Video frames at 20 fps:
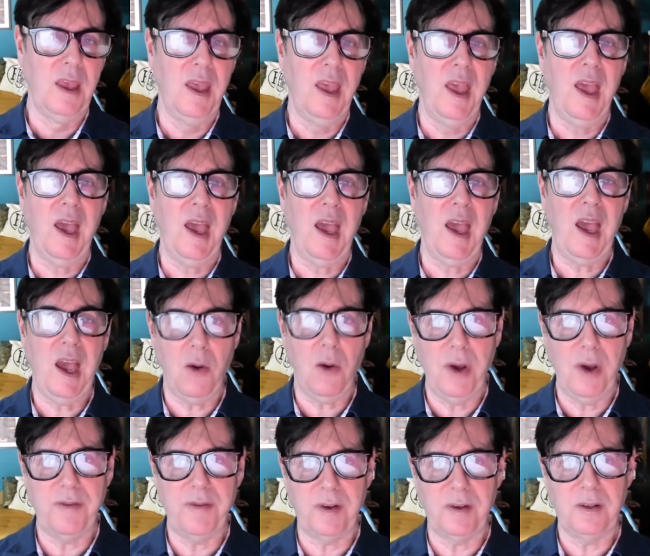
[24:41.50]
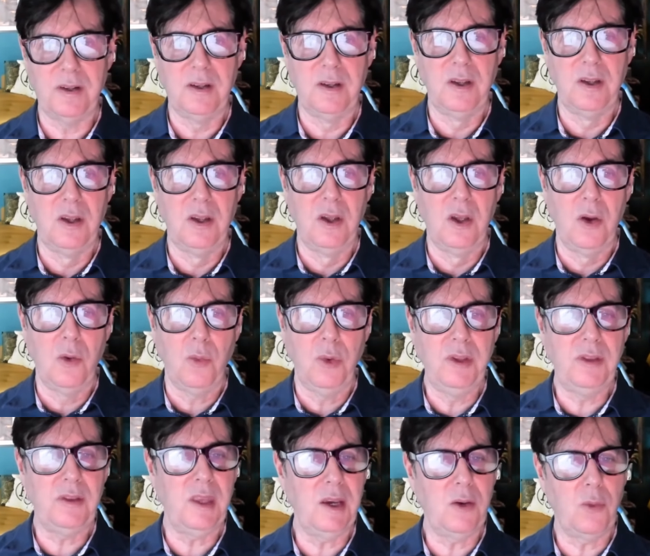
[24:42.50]
However, we
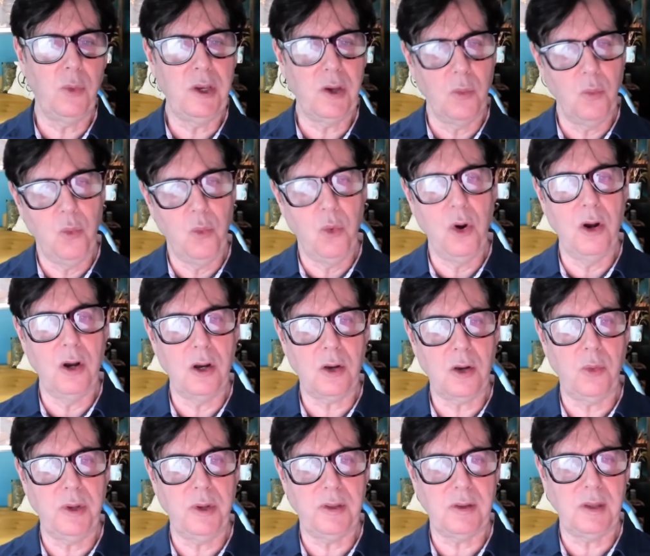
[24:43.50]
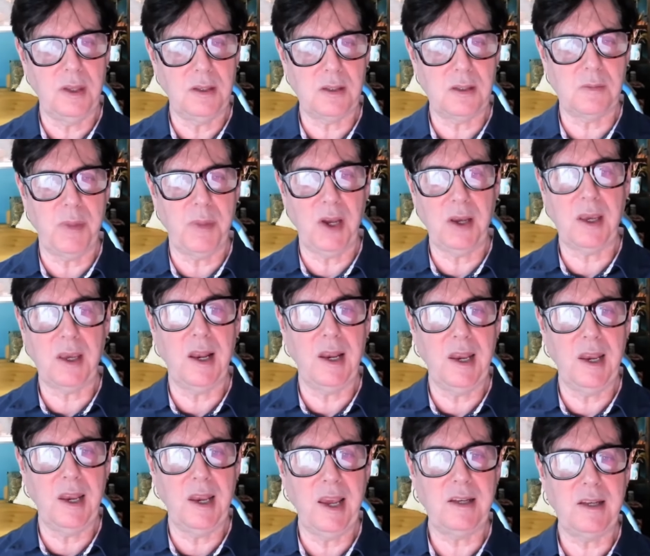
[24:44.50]
think we can work with this by
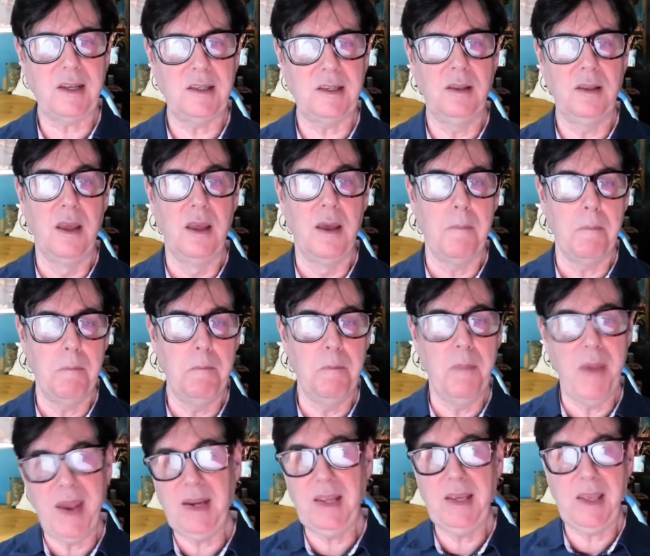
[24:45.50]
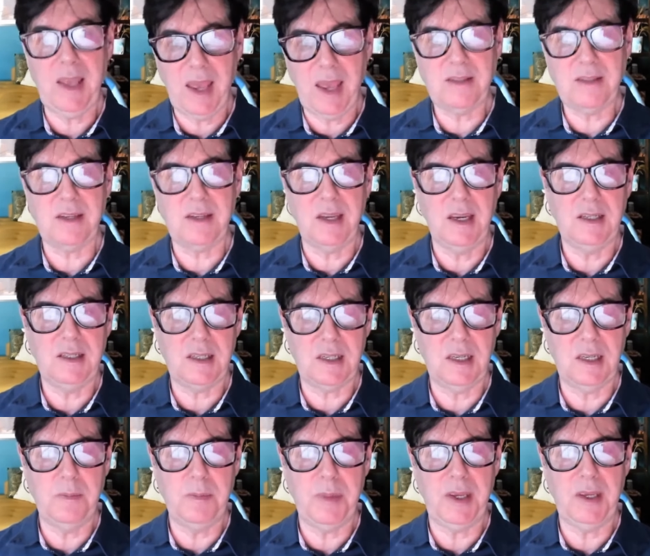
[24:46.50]
collecting many S A
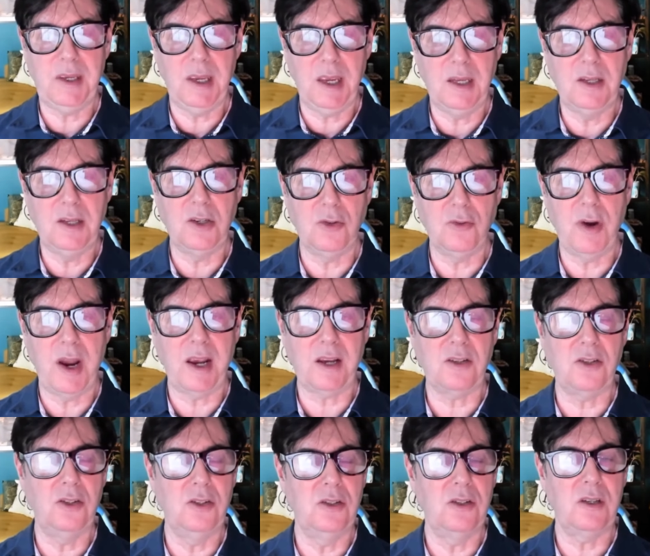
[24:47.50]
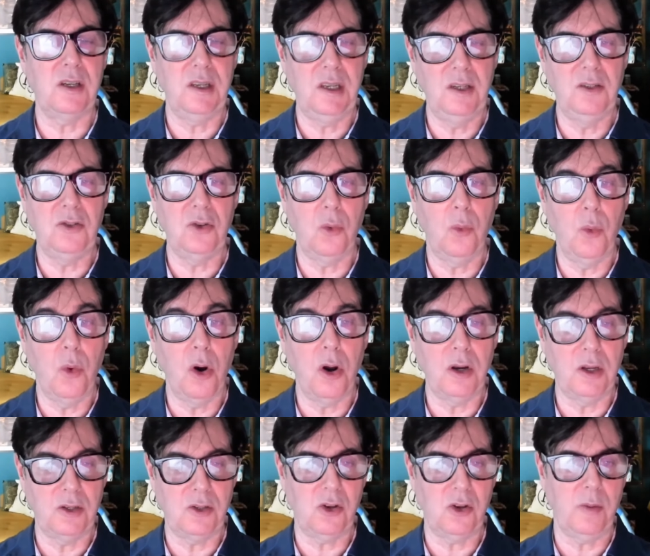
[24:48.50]
T P interactions into one
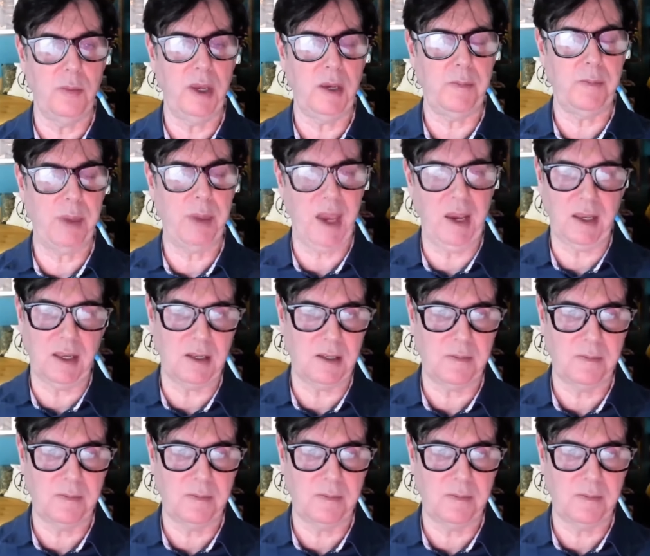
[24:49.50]
atomic packet.